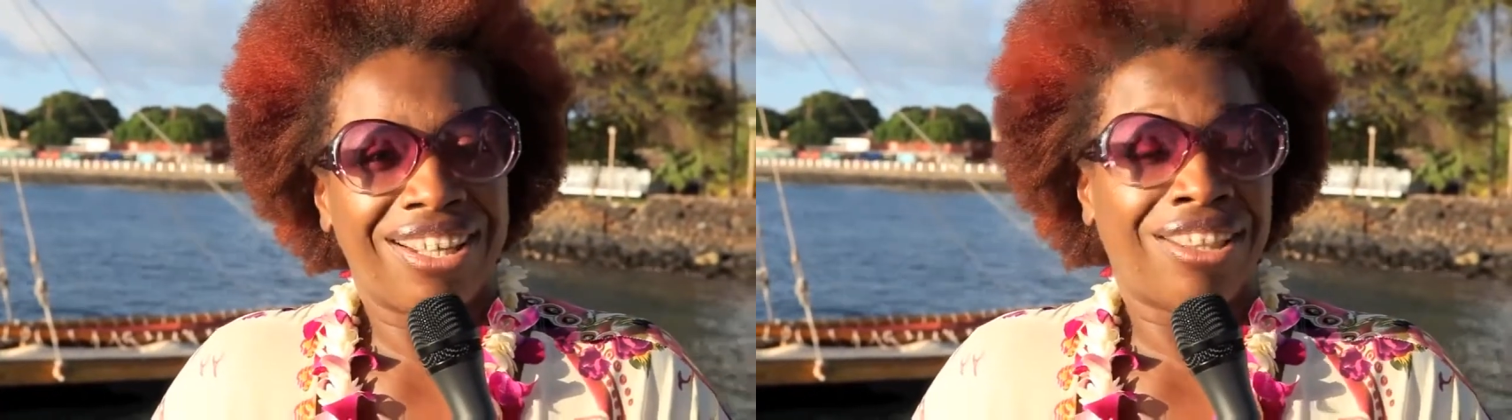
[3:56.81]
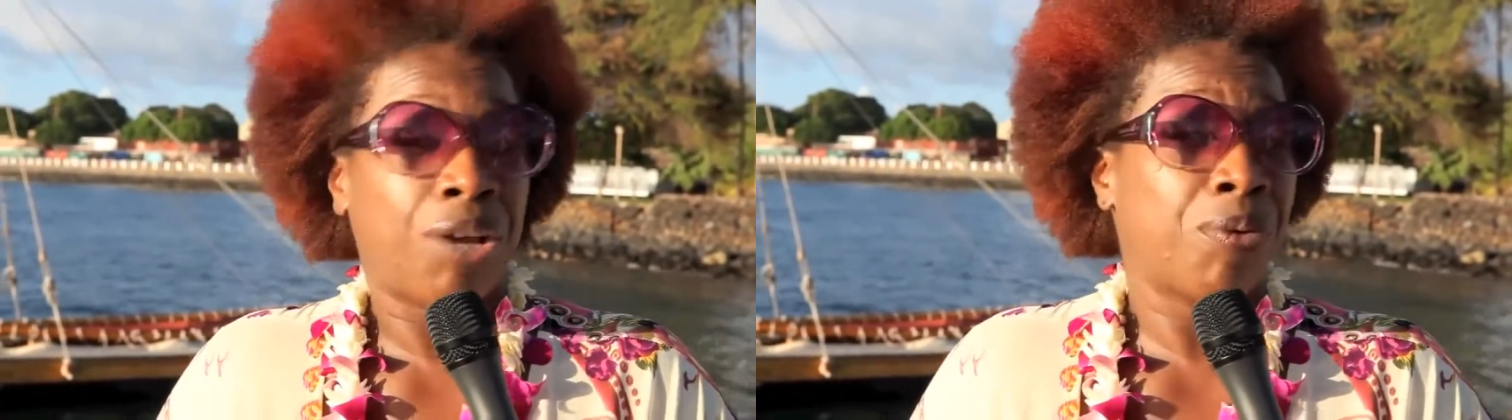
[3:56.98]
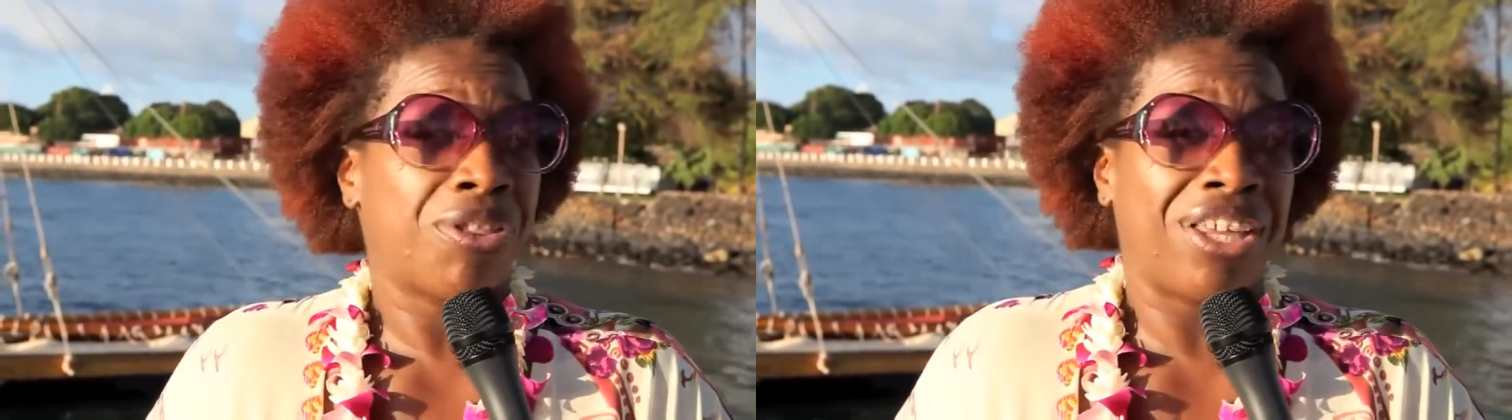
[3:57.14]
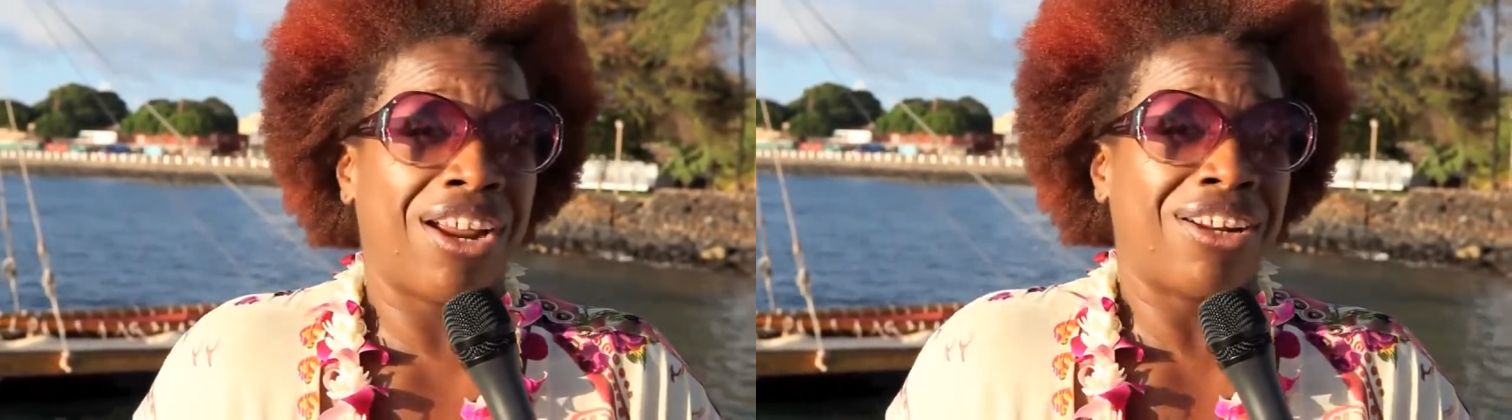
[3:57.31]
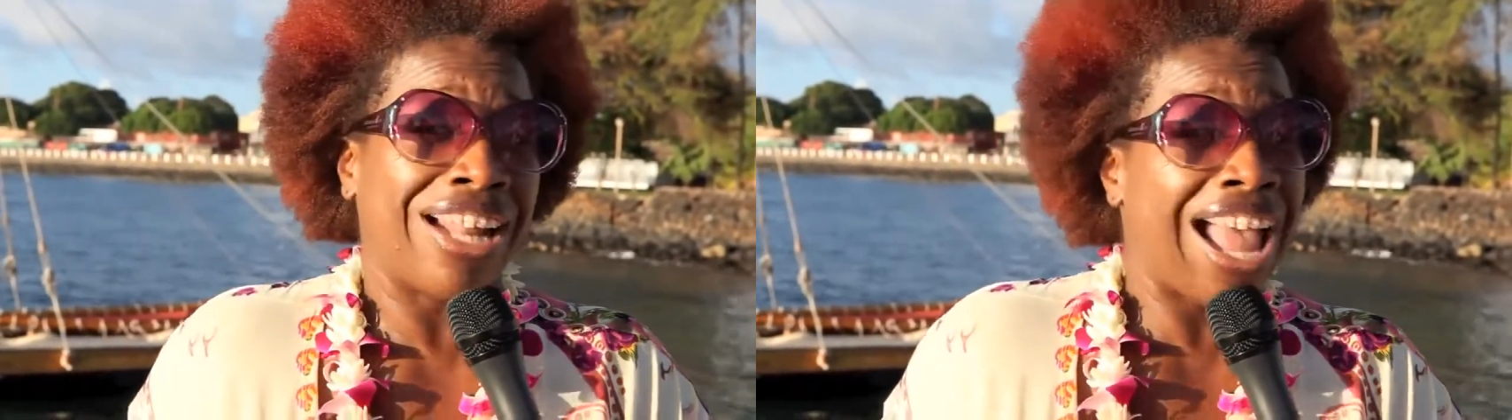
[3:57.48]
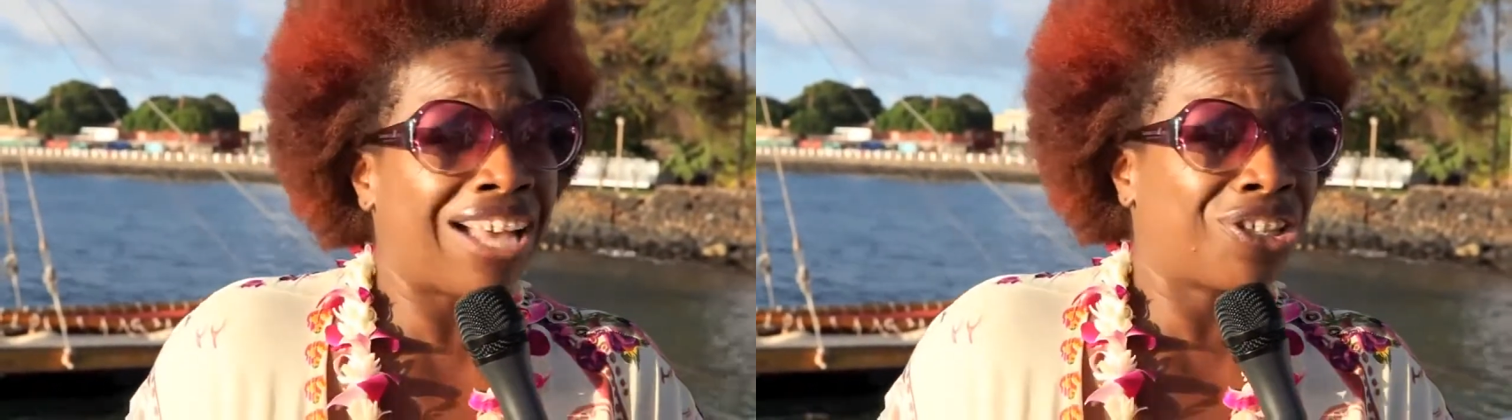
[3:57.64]
They were there
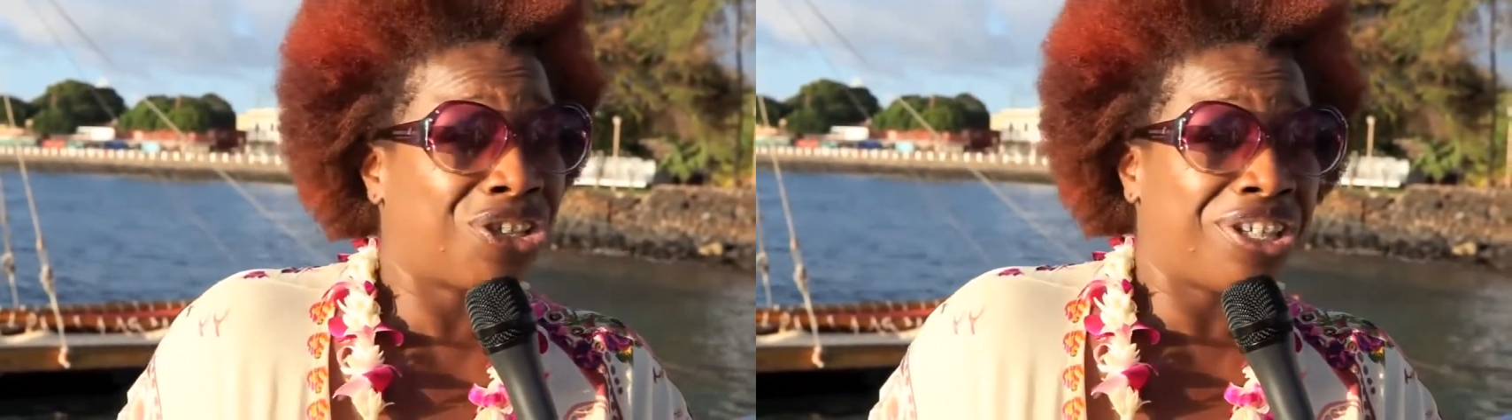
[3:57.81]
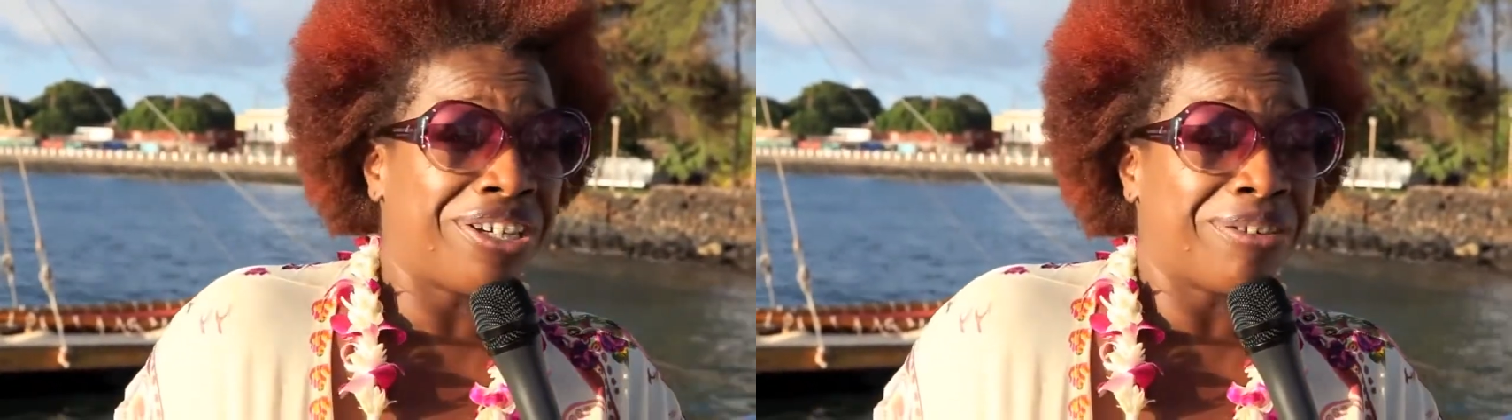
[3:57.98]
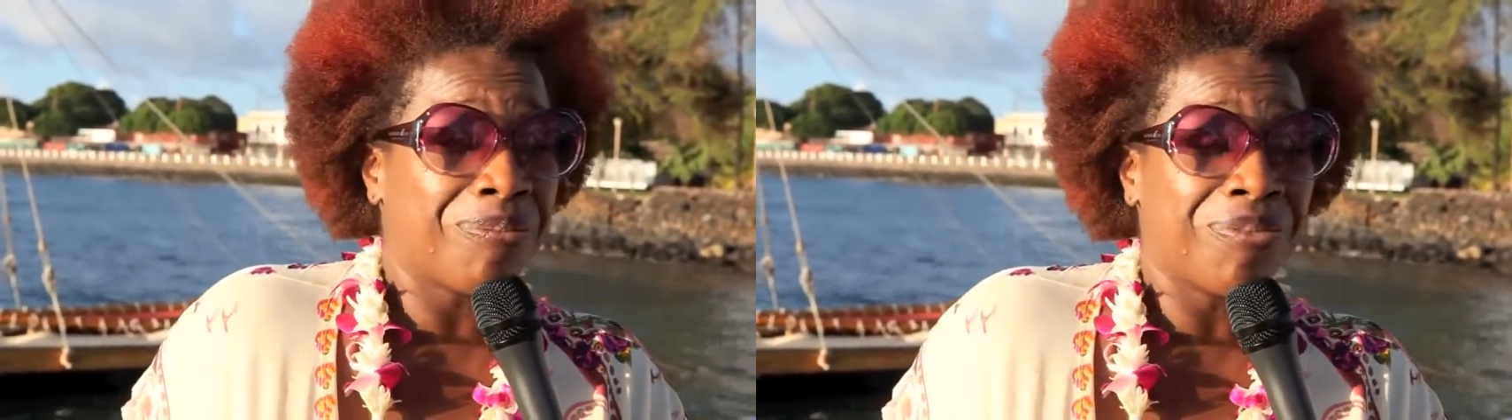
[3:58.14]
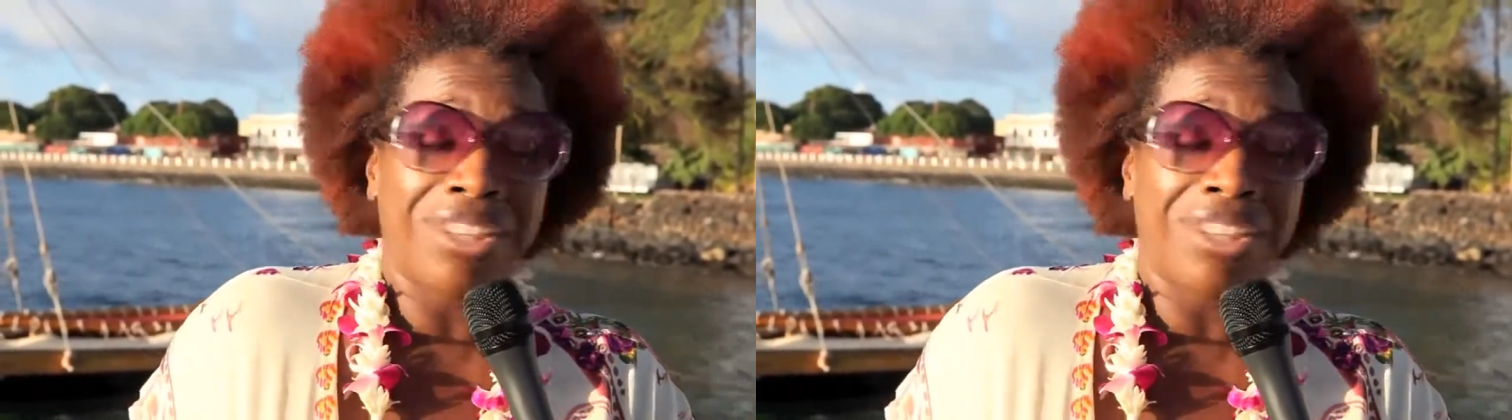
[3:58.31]
last year.